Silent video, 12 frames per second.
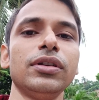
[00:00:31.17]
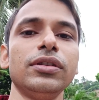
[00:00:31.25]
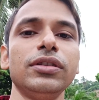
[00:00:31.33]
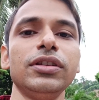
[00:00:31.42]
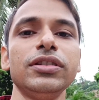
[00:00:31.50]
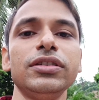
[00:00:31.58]

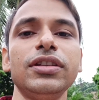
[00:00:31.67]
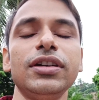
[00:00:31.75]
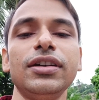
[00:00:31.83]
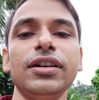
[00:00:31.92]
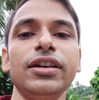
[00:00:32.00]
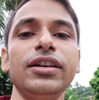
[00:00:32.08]
this is
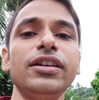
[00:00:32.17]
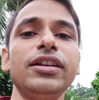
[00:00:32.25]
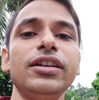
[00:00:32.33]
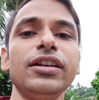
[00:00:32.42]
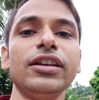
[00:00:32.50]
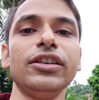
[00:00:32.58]
the
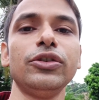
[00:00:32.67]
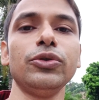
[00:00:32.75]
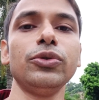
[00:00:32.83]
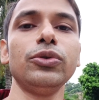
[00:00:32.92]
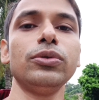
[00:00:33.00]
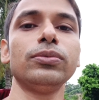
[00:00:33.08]
irritating
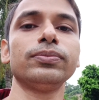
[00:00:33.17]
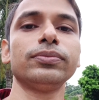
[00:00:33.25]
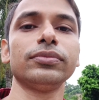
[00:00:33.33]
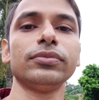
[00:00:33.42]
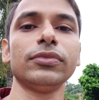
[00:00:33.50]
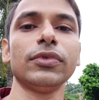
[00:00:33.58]
issue
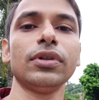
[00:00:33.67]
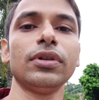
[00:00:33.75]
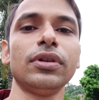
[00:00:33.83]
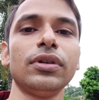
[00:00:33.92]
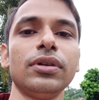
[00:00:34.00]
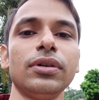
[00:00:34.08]

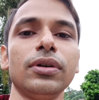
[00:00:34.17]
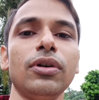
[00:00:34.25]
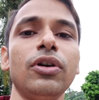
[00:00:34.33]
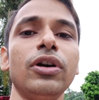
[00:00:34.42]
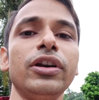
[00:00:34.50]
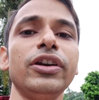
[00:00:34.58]

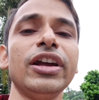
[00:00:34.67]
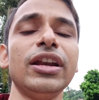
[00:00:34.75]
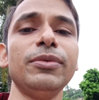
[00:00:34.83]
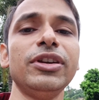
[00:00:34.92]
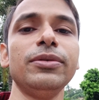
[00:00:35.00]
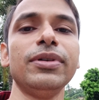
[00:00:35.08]
on
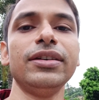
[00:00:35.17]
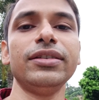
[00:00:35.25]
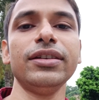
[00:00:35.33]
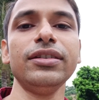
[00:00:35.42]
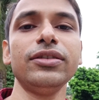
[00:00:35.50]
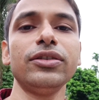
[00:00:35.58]
Realme
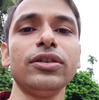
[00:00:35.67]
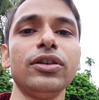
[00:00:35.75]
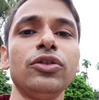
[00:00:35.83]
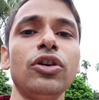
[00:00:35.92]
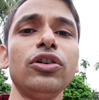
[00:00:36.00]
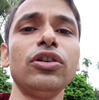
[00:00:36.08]
devices.
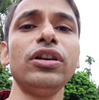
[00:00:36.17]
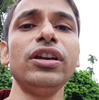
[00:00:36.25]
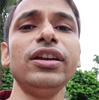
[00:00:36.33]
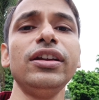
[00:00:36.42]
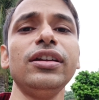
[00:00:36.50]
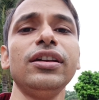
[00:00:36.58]
Not
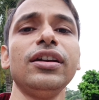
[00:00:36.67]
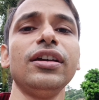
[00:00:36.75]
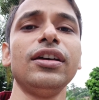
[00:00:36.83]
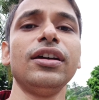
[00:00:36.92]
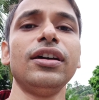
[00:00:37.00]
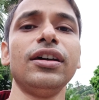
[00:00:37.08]
only
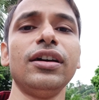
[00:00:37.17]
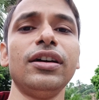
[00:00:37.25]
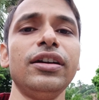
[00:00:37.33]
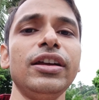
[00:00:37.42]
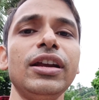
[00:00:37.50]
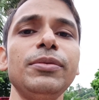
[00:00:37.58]

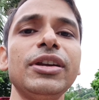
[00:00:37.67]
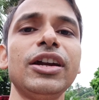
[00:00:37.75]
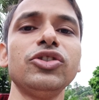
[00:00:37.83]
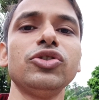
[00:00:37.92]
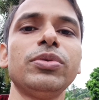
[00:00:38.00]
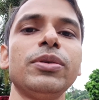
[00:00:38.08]
Realme
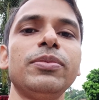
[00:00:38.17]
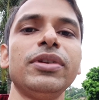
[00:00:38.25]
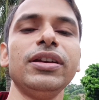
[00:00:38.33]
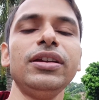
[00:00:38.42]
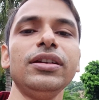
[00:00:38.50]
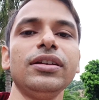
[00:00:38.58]
Narzo
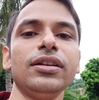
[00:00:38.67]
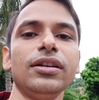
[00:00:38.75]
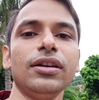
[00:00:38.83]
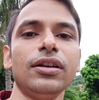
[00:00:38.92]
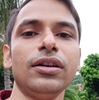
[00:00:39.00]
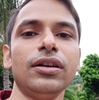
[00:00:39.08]
50,
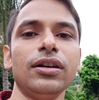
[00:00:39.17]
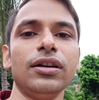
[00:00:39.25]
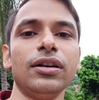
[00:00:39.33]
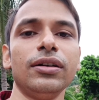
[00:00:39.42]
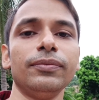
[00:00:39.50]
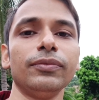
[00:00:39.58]

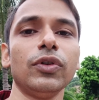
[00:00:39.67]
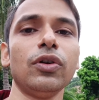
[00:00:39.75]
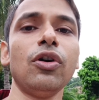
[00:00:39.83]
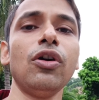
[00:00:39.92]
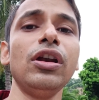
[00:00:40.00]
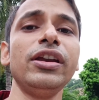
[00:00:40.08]

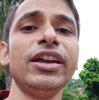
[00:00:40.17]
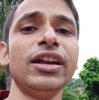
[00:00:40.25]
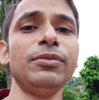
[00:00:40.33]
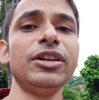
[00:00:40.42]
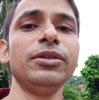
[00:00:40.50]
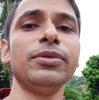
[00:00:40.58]
all
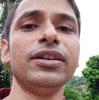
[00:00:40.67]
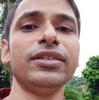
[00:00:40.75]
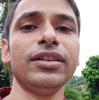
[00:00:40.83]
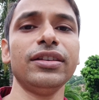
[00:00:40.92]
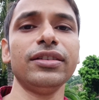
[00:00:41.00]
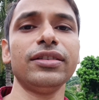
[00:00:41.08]
Realme
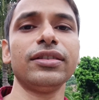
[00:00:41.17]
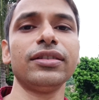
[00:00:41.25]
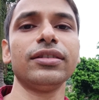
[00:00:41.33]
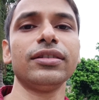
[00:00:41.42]
devices